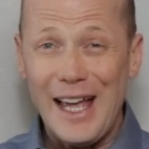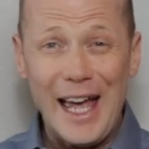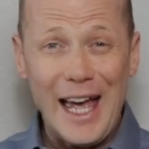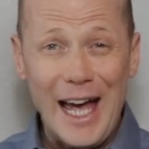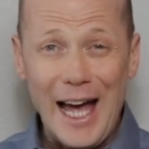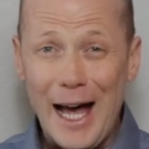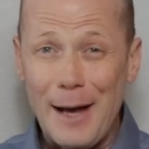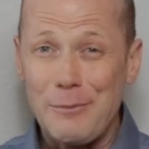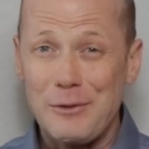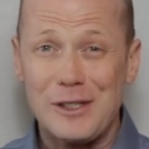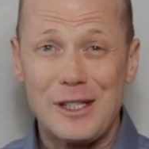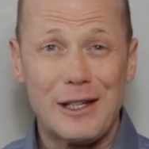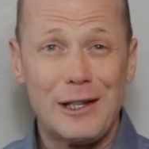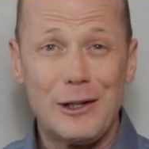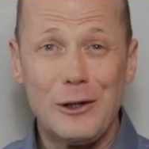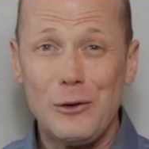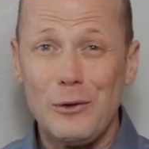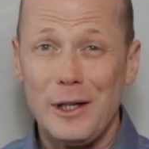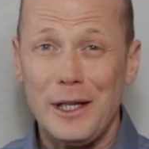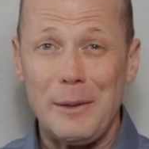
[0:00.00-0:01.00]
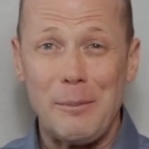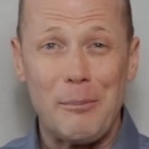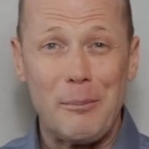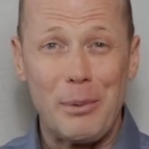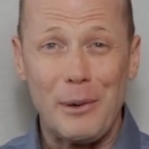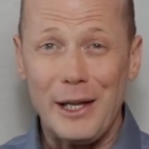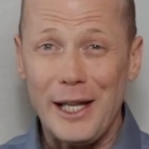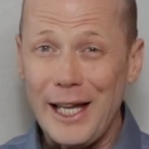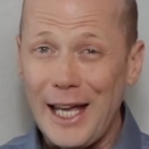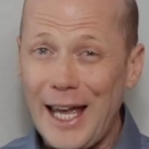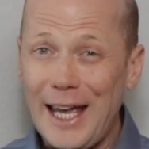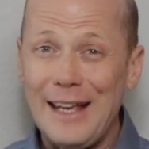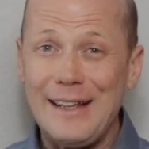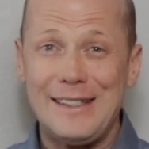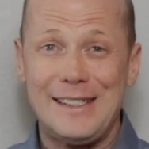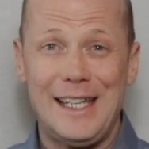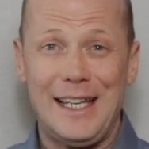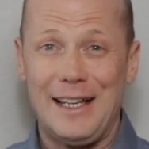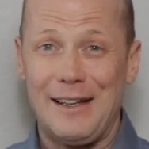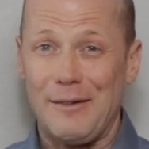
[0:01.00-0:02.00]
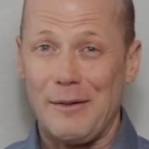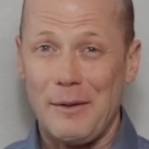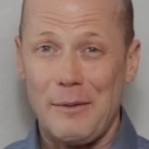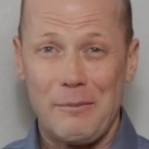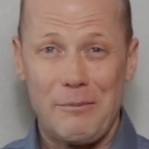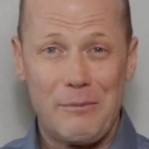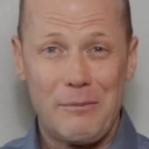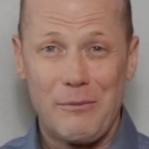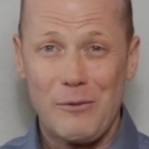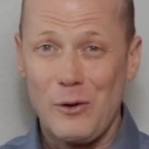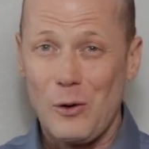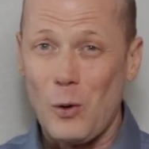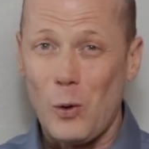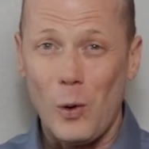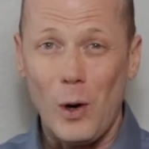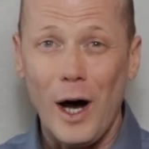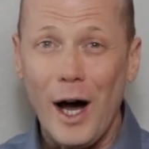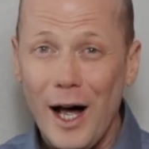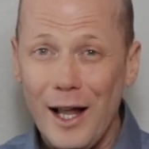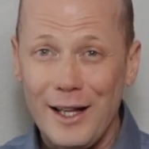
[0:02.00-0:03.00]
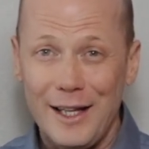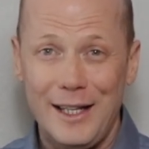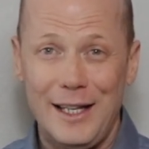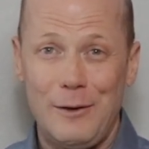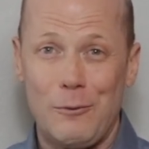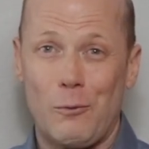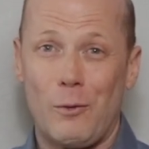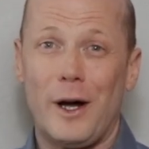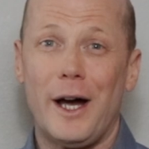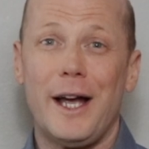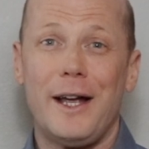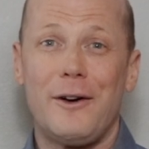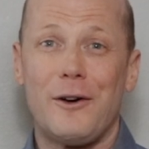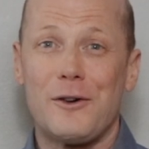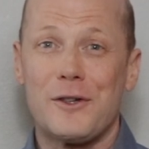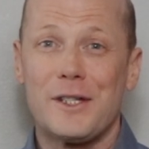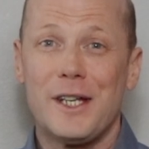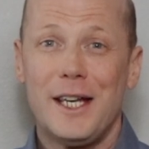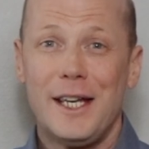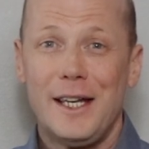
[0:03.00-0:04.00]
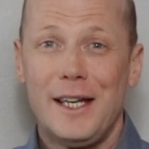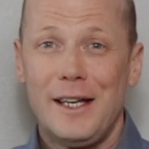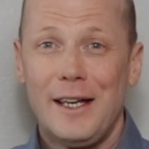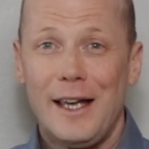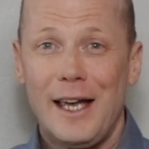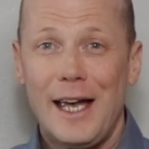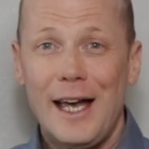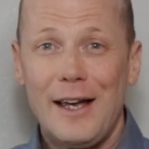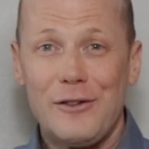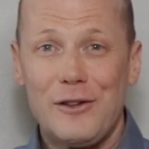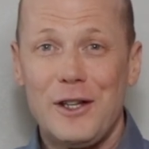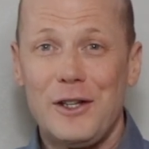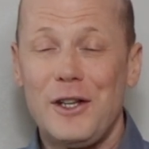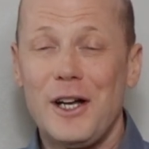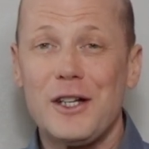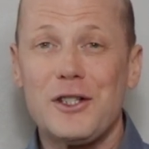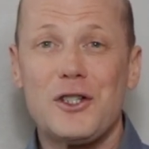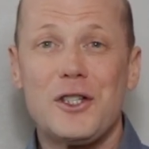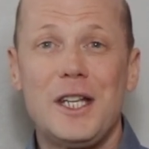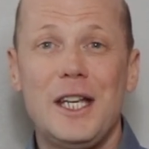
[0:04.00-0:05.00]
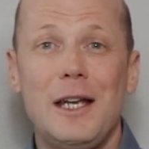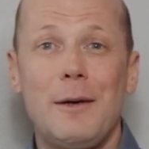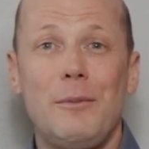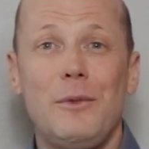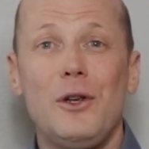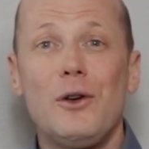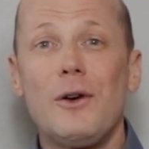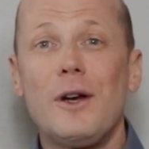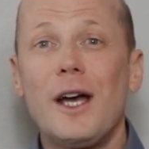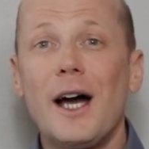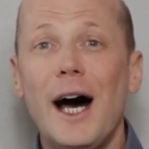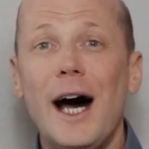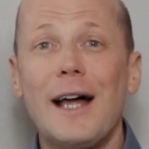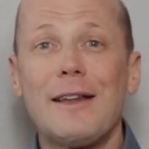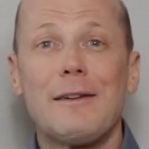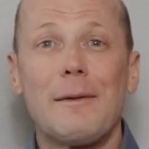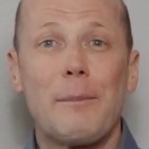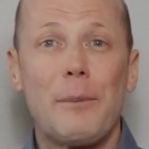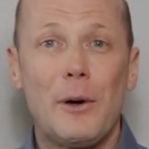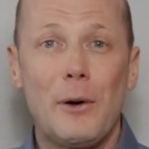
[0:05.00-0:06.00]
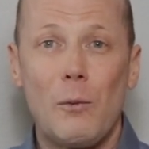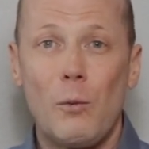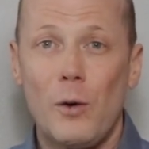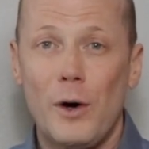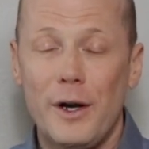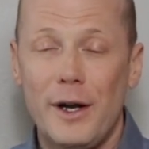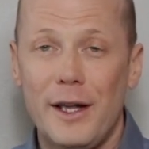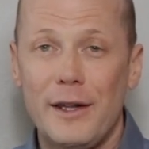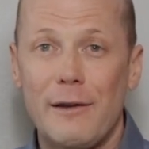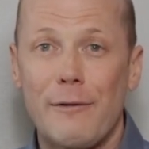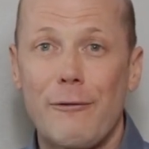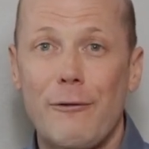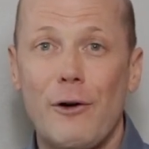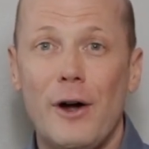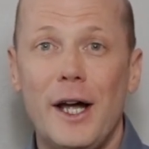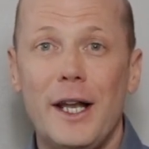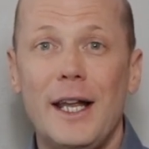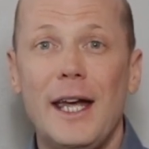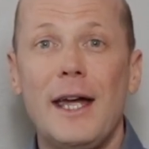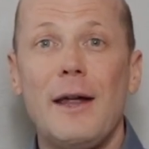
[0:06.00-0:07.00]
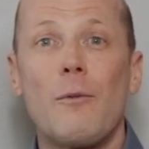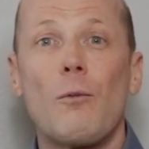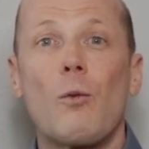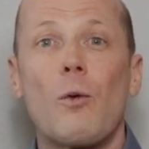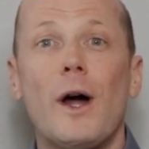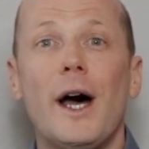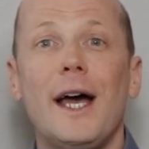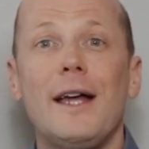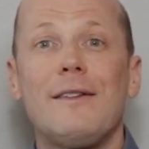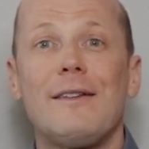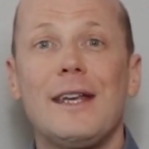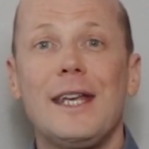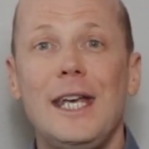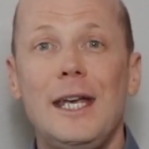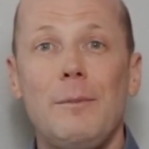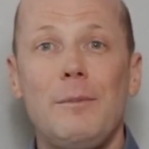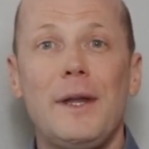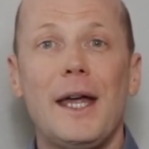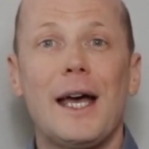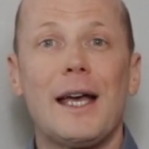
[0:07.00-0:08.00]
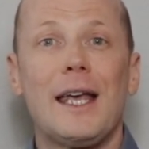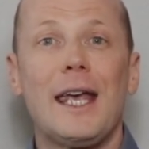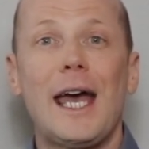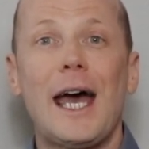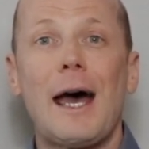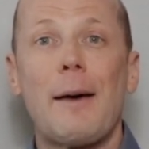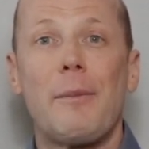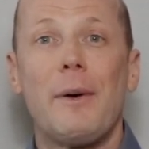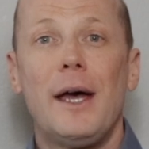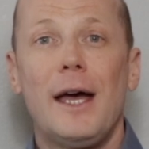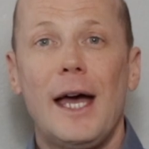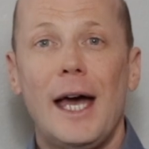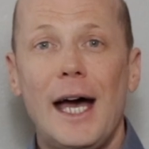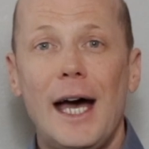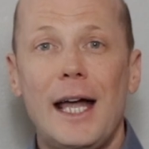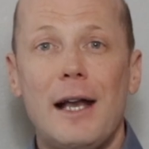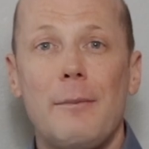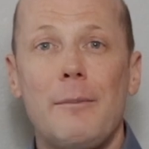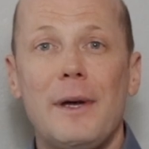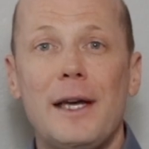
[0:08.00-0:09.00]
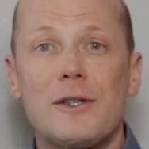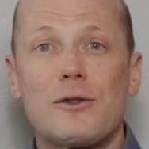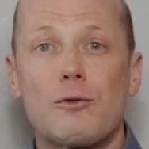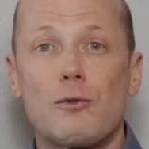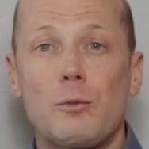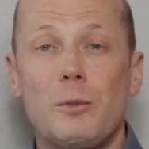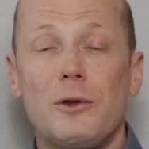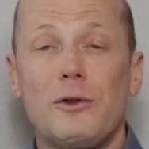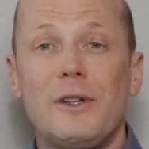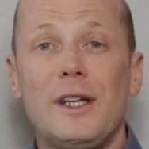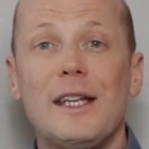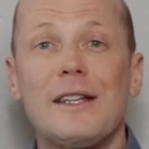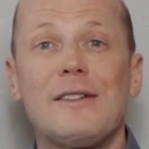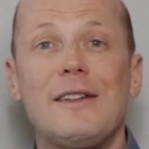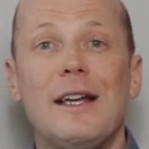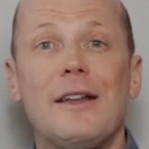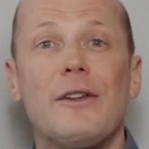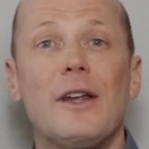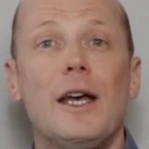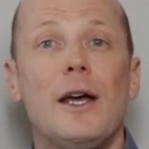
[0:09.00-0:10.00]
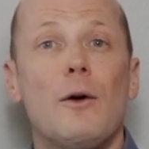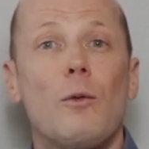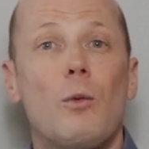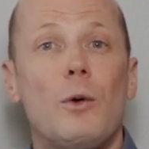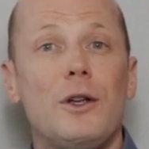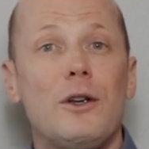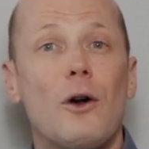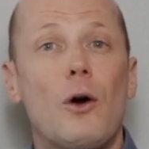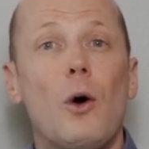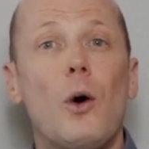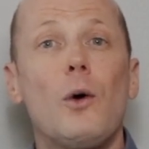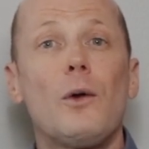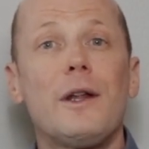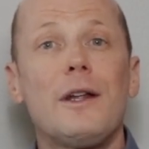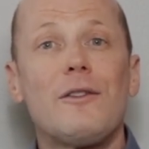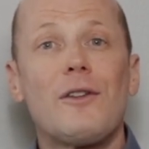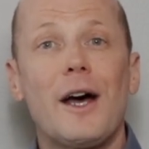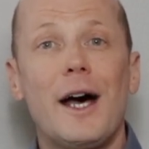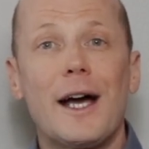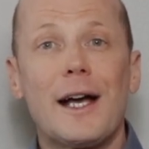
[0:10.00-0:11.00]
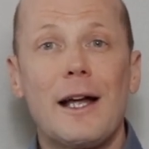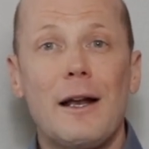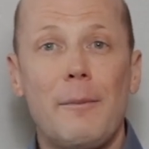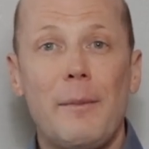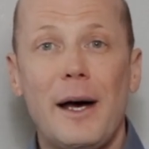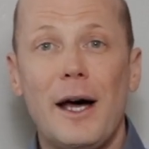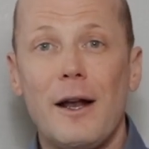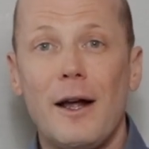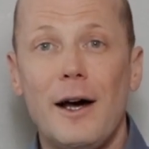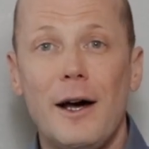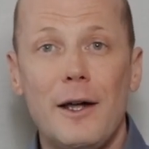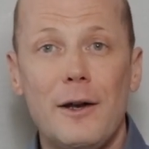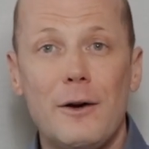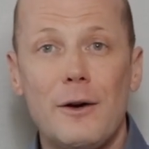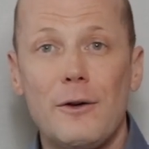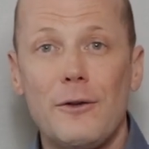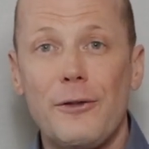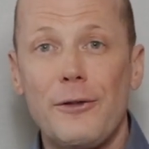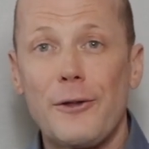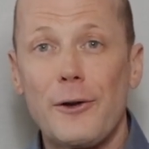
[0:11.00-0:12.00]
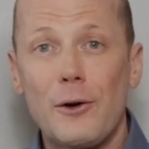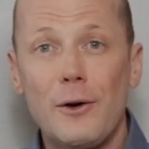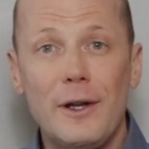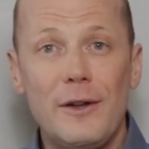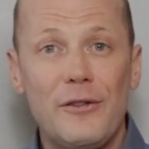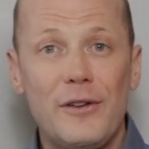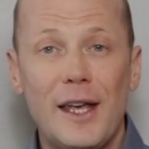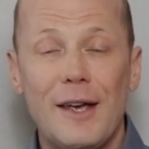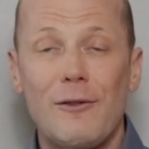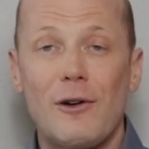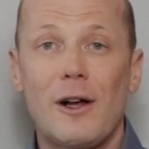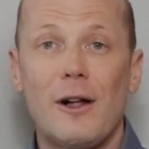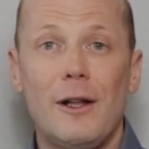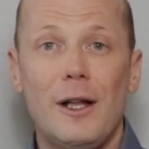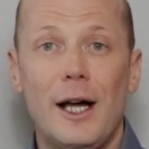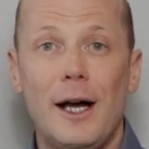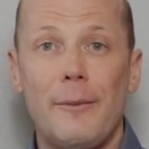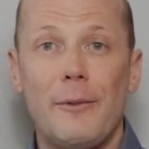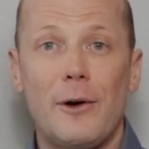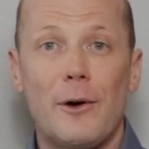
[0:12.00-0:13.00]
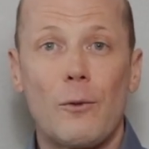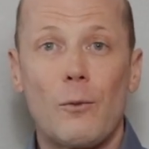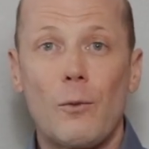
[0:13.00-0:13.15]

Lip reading: absolutely blazing quality riders as the Dutch team, you got to put one on the front and ride to keep that gap at a measurable distance when you're only talking about a 137-kilometer